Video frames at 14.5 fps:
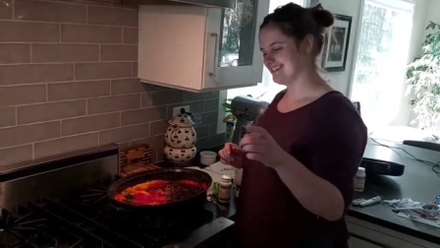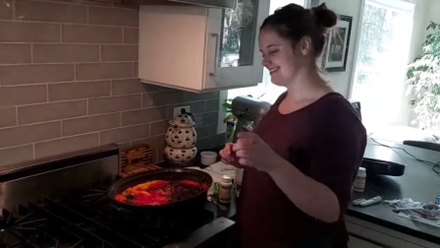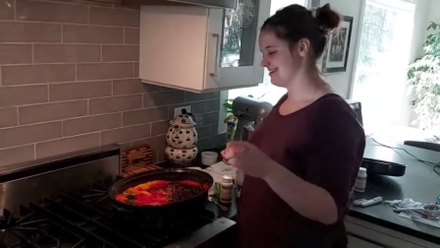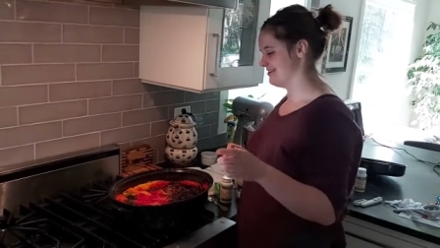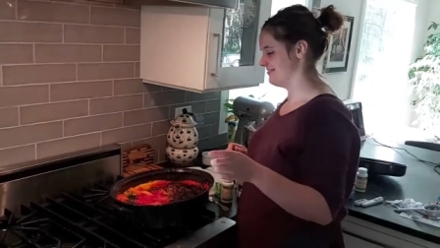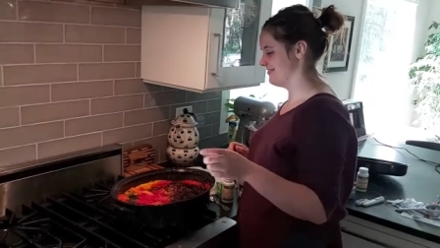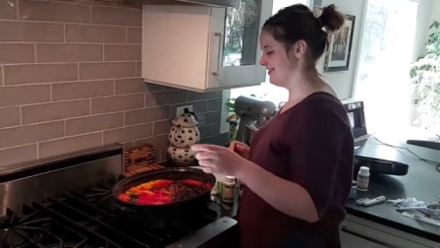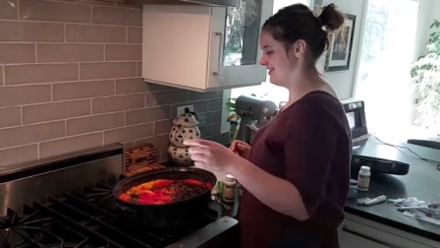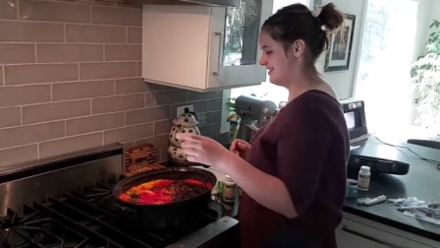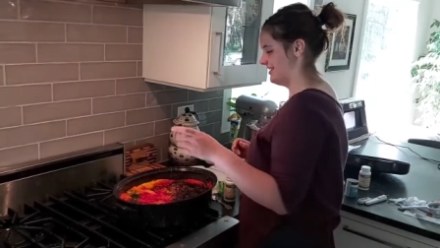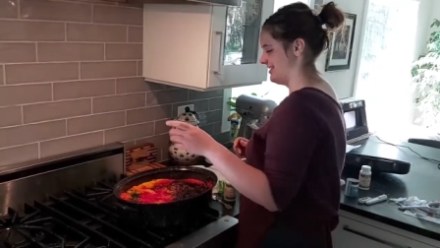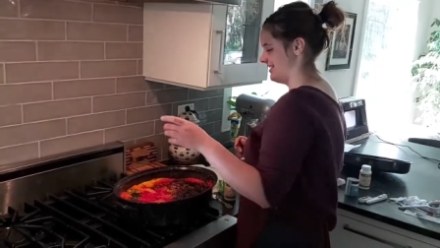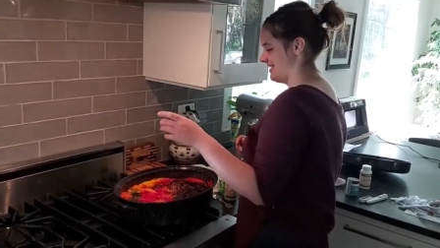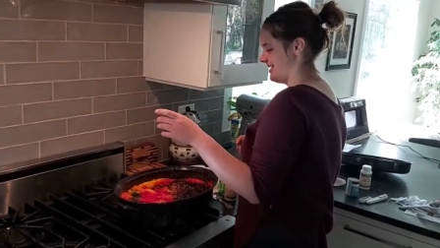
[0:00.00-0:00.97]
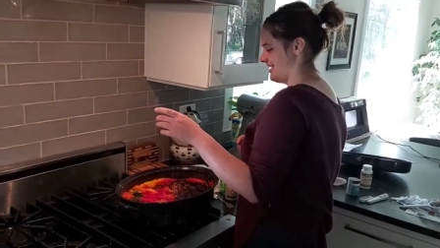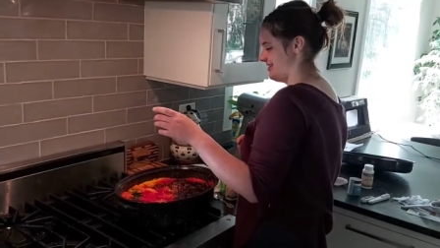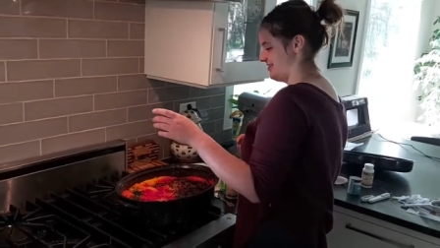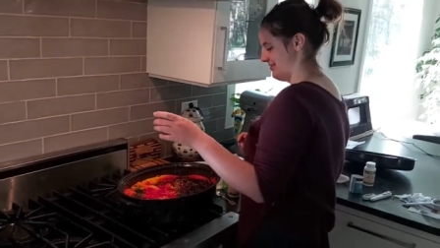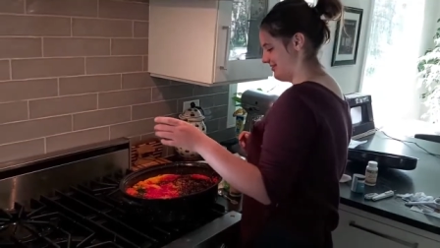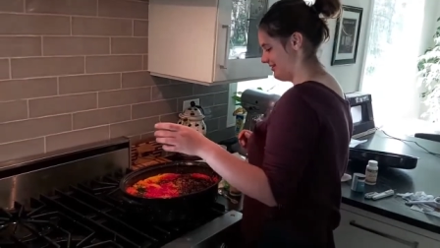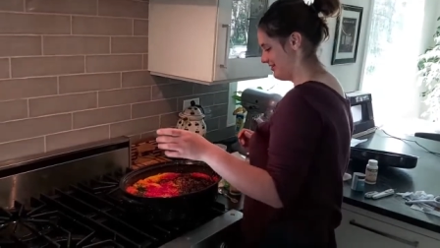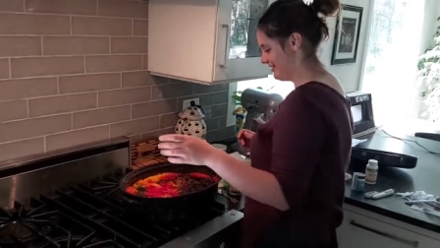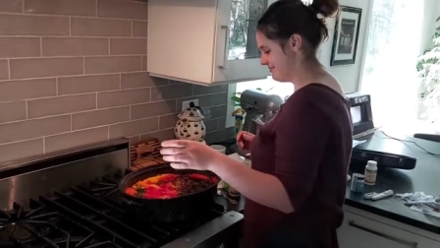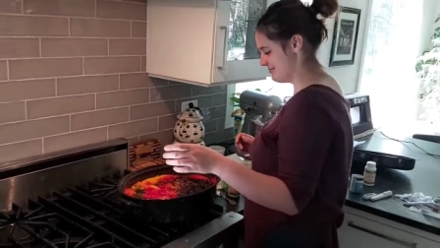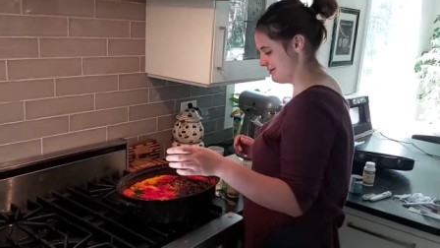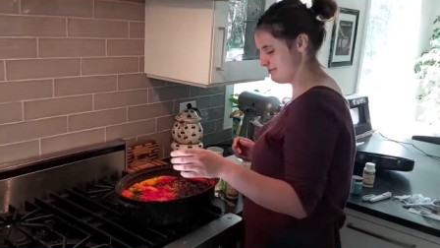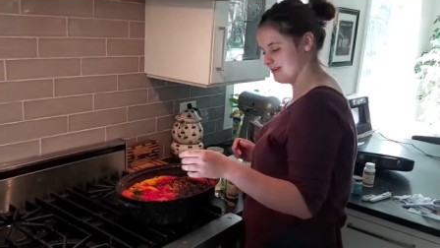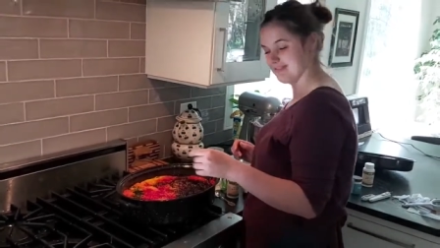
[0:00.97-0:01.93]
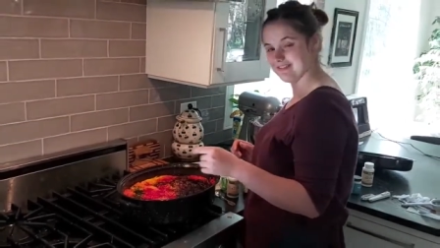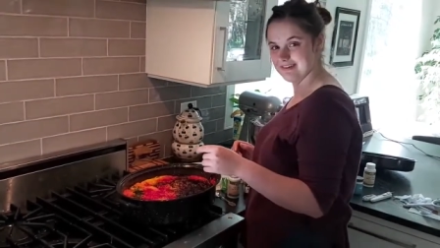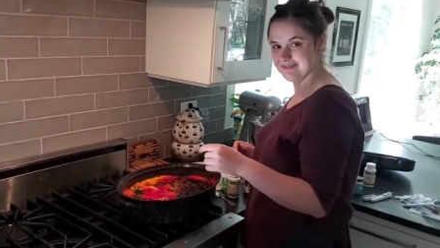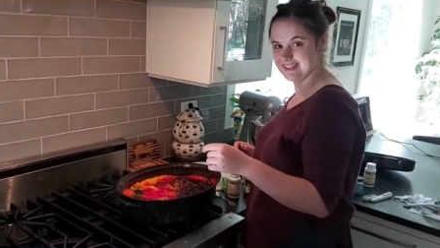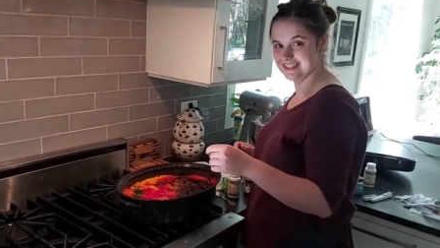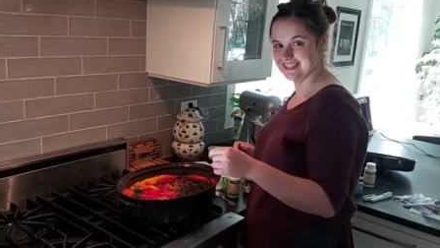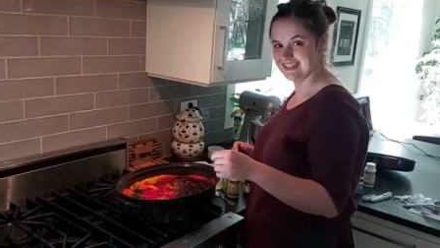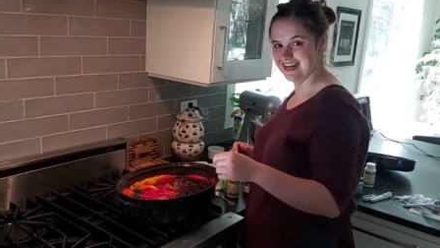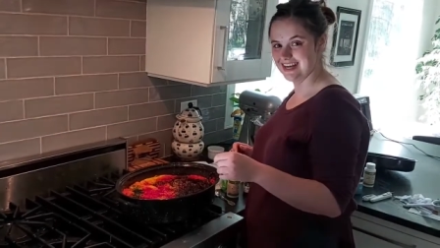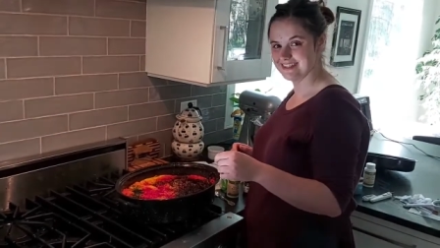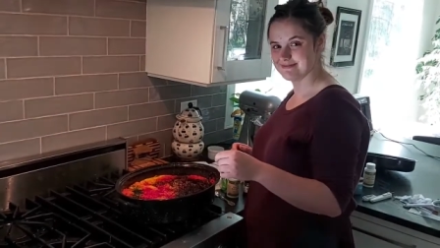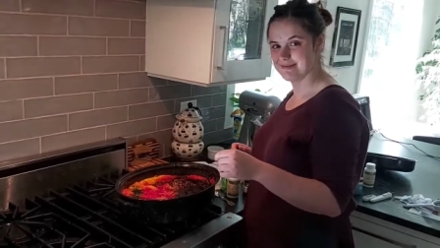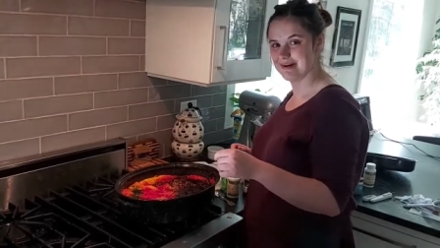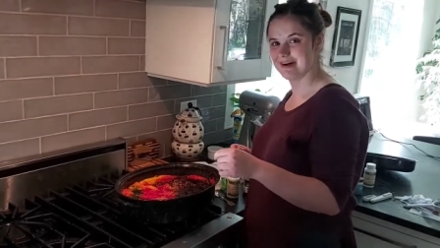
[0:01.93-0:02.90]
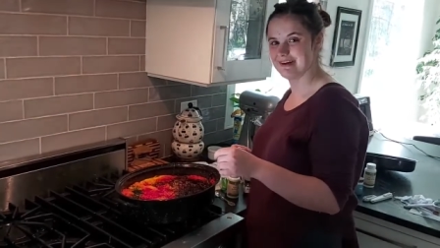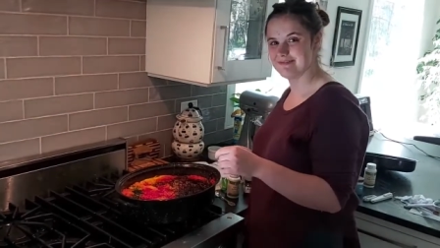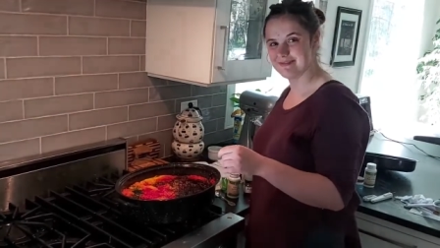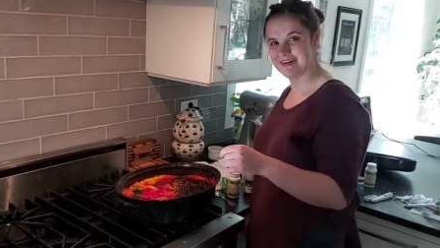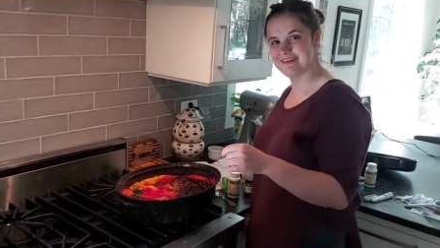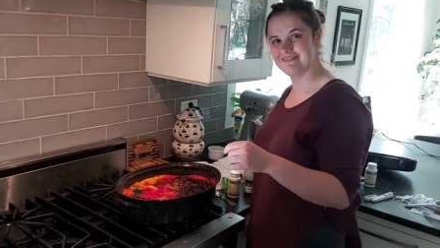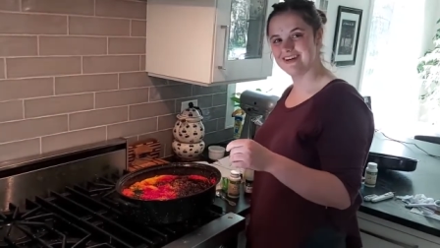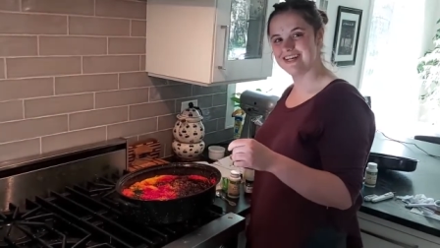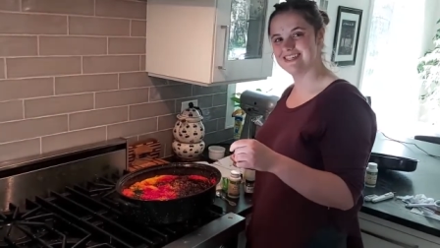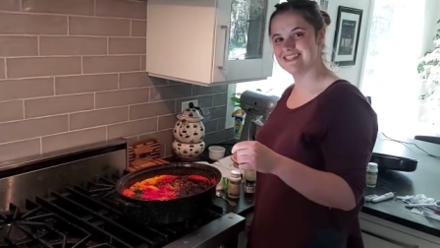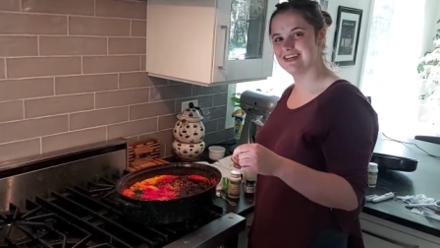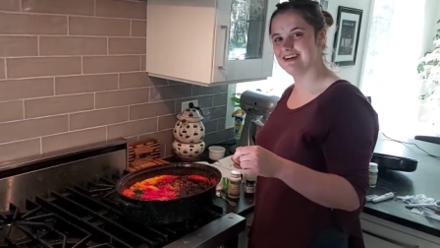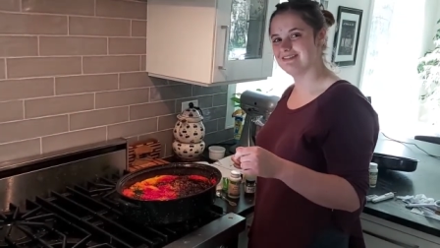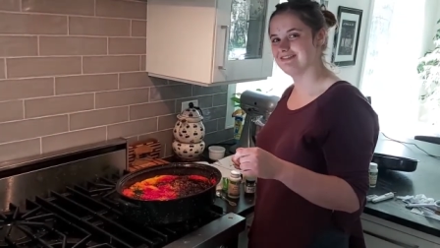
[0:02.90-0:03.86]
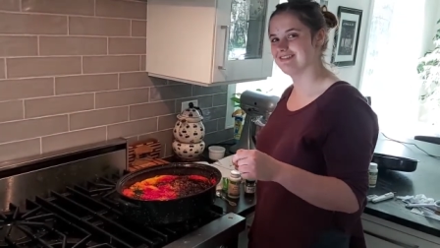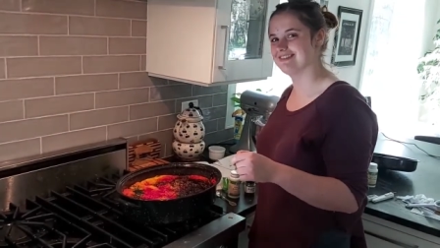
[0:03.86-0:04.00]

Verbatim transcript: So I don't know, I may be filming the last part by myself,